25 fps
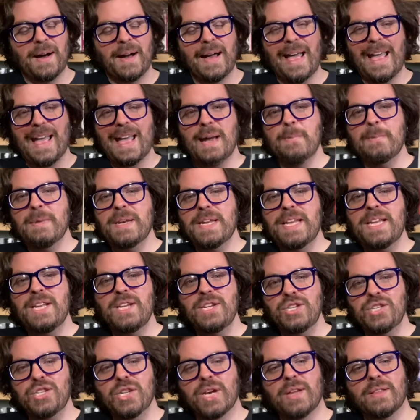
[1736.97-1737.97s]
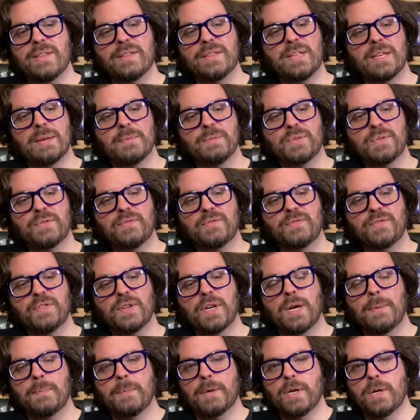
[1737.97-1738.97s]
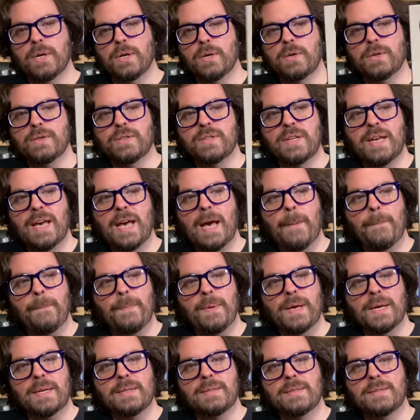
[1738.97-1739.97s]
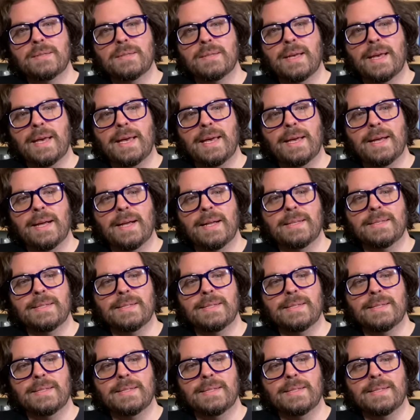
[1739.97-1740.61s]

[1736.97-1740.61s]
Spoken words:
Amnesia. This comes from Cult Epics and